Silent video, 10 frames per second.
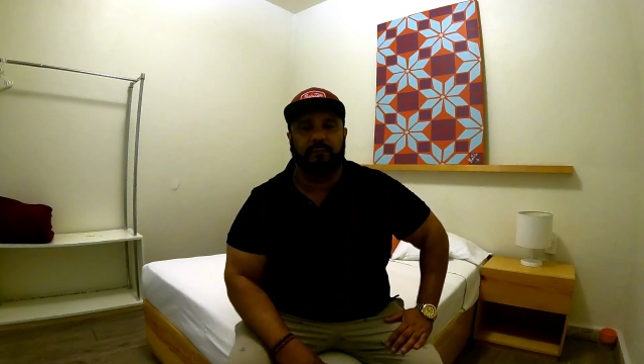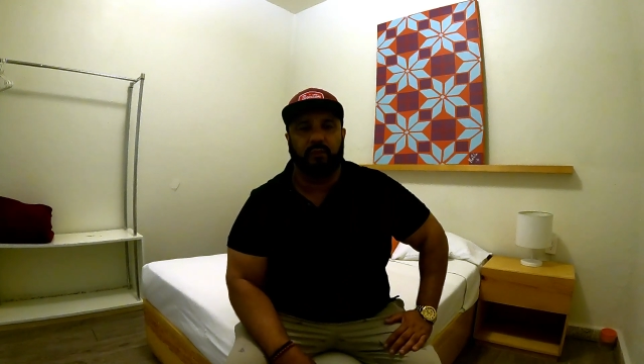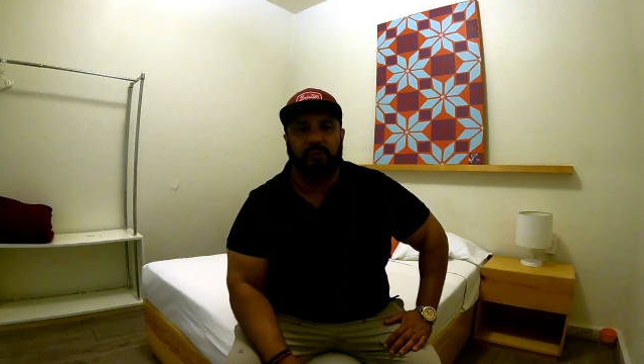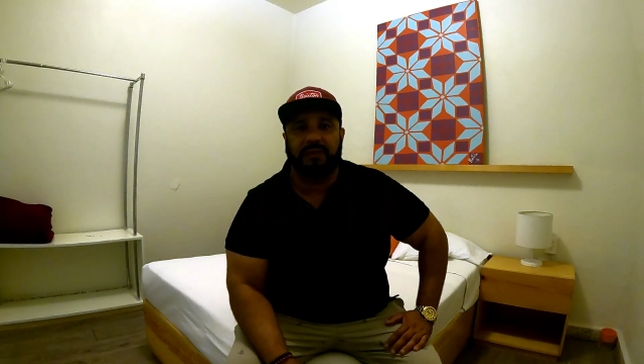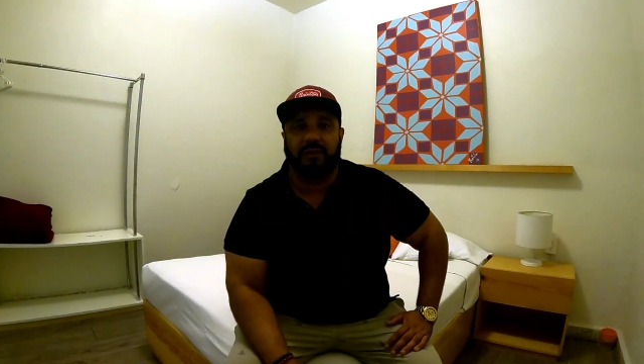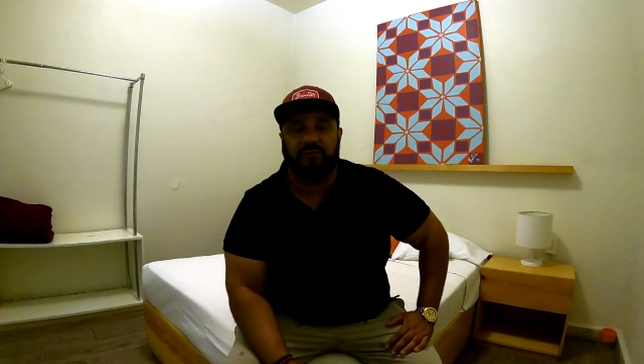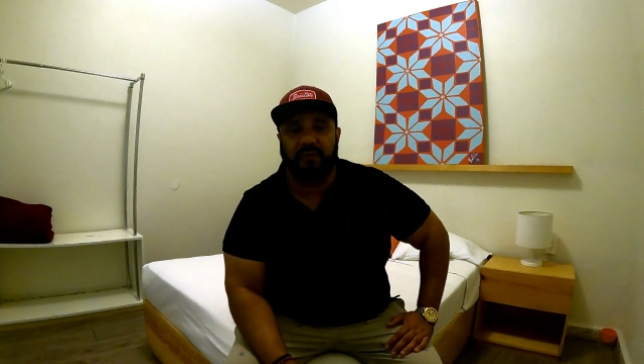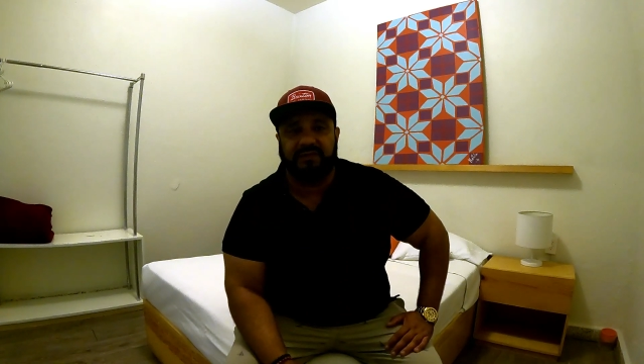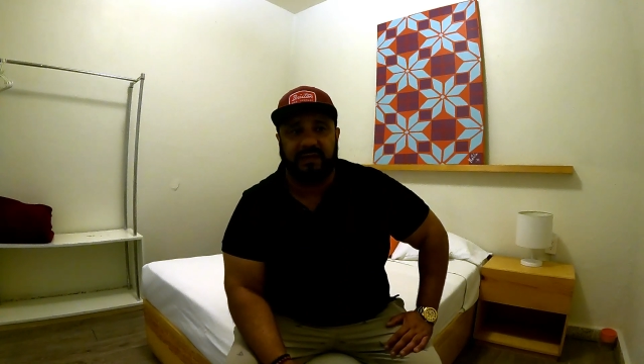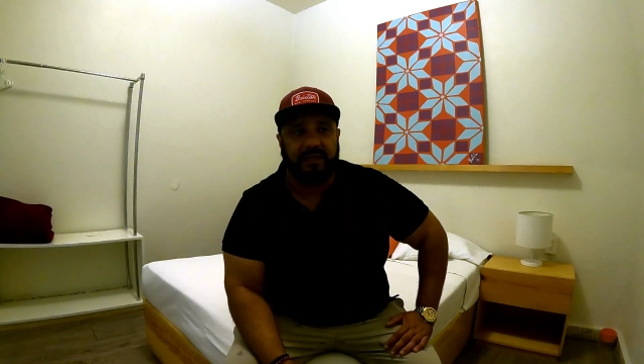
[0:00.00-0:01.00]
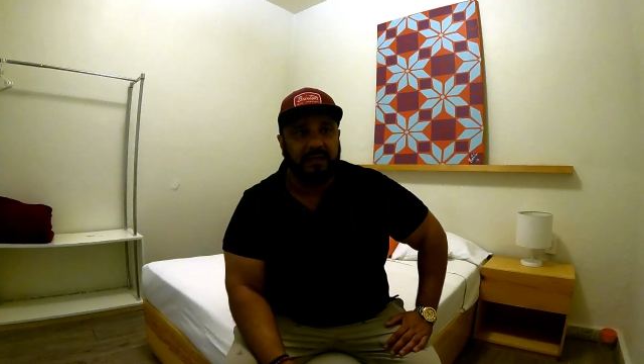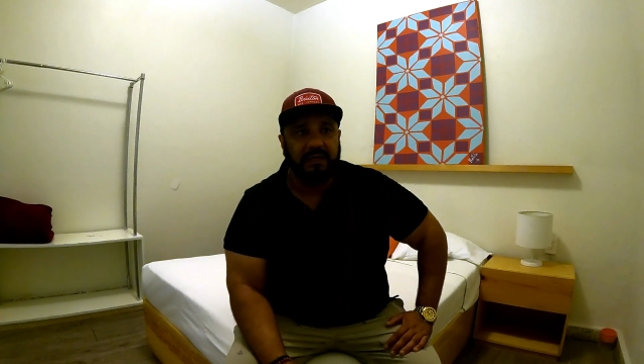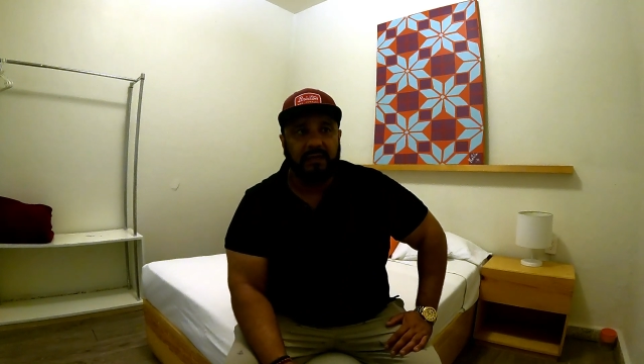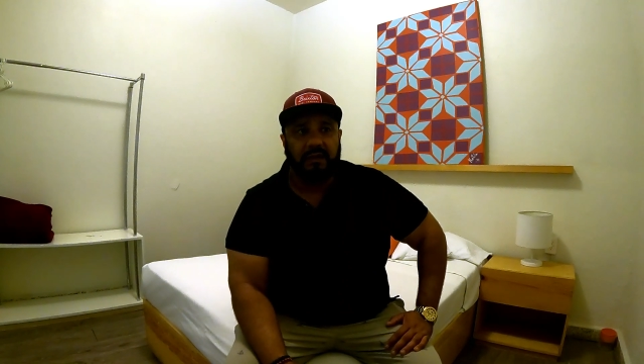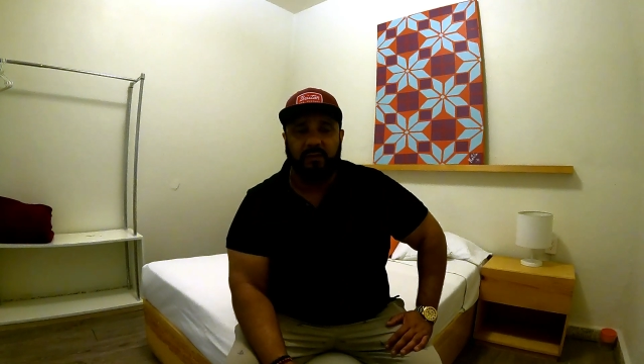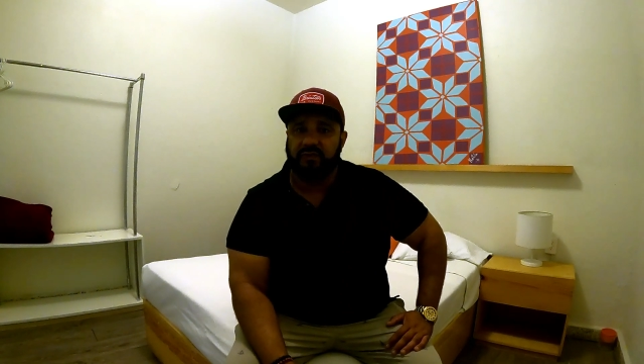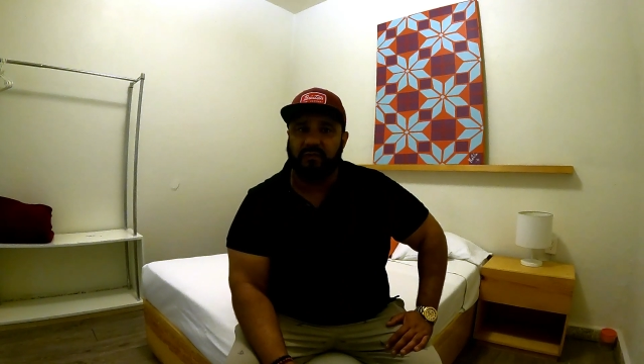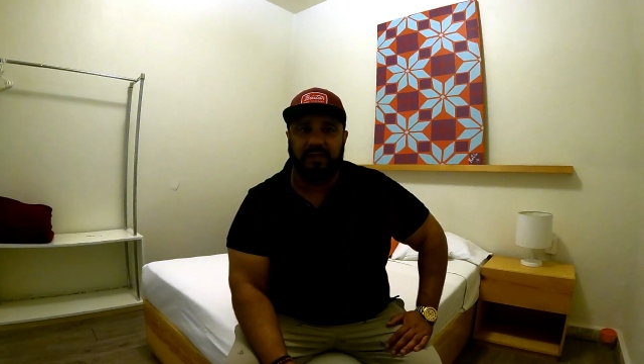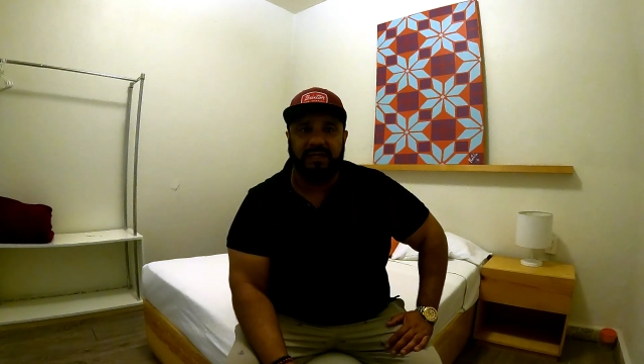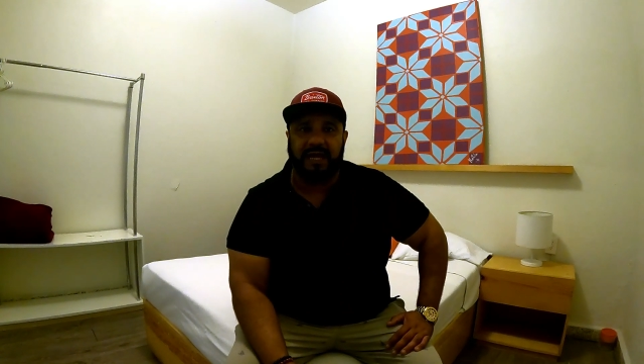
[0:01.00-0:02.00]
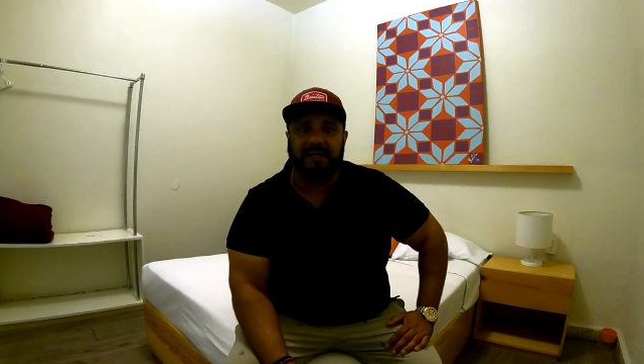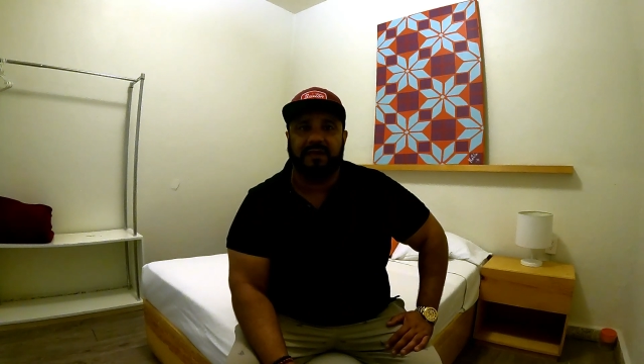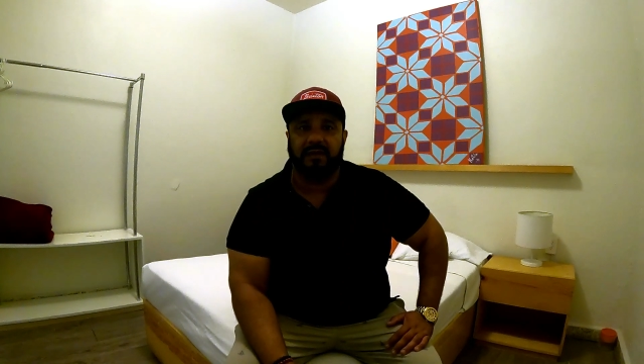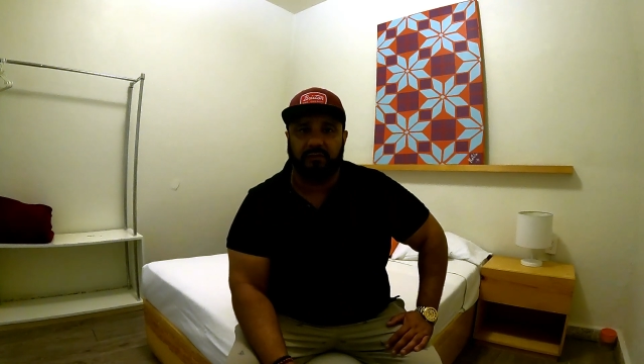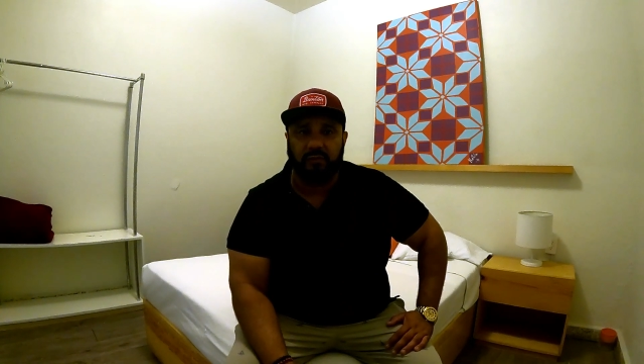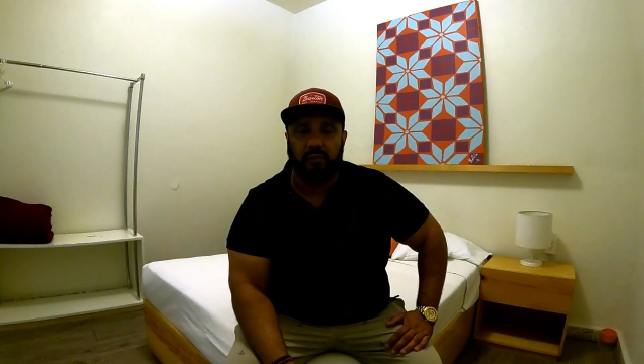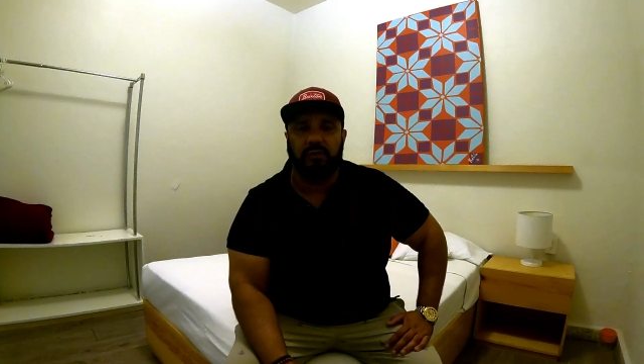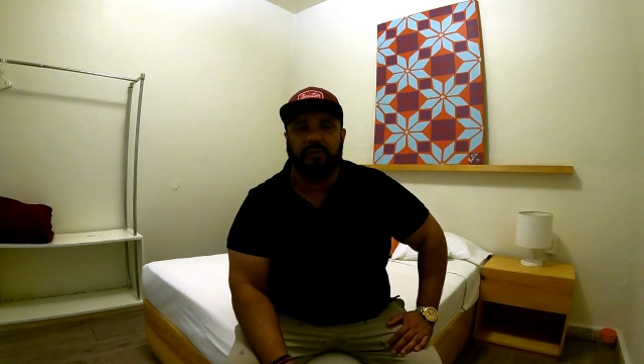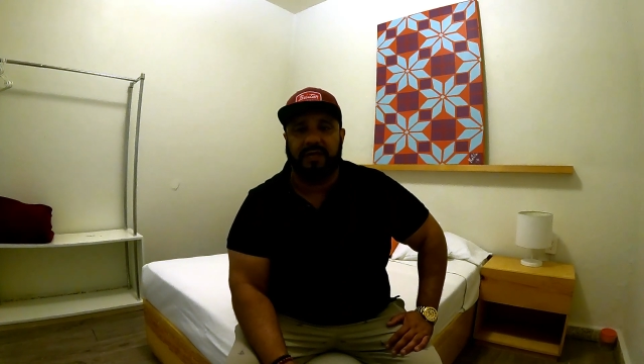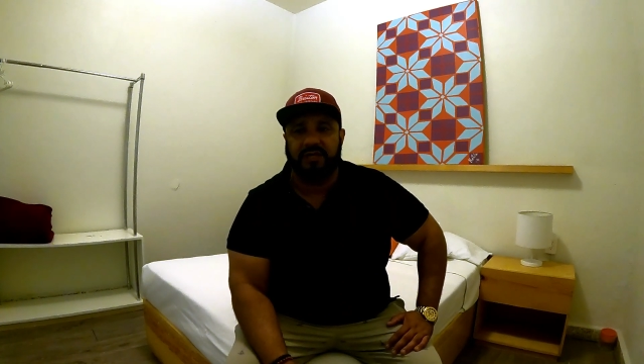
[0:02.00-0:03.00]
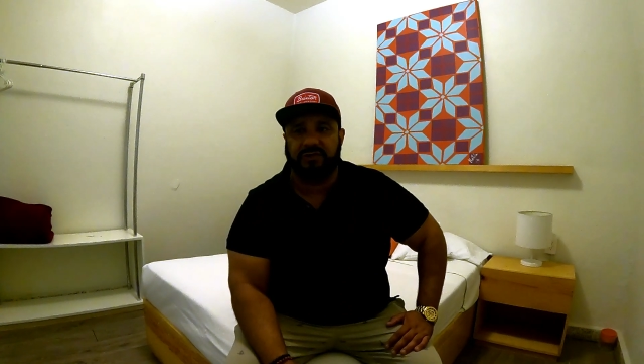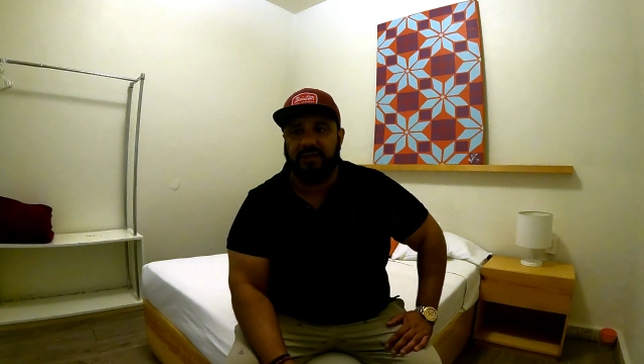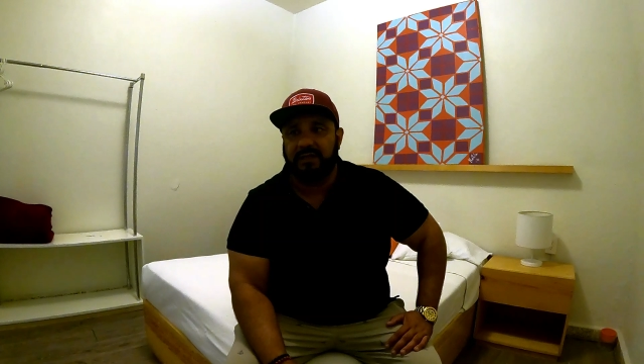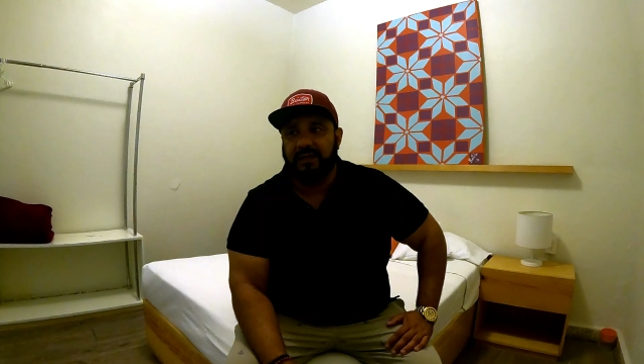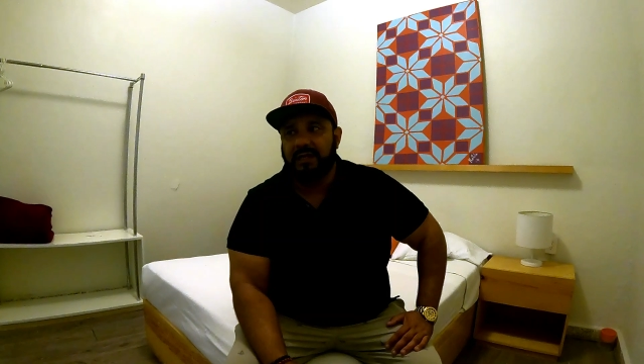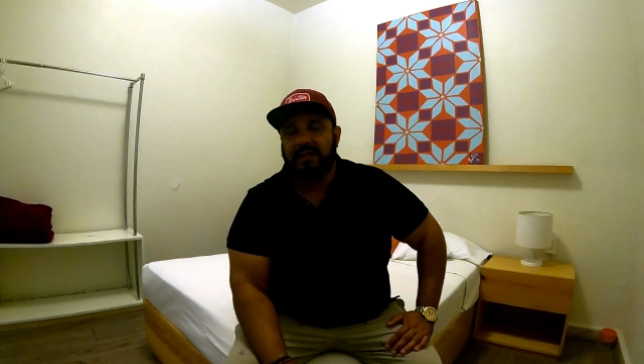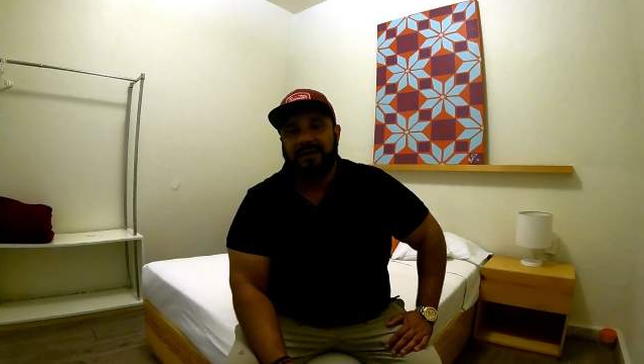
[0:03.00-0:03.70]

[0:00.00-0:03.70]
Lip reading: room that I was renting was really nice, had a cool location.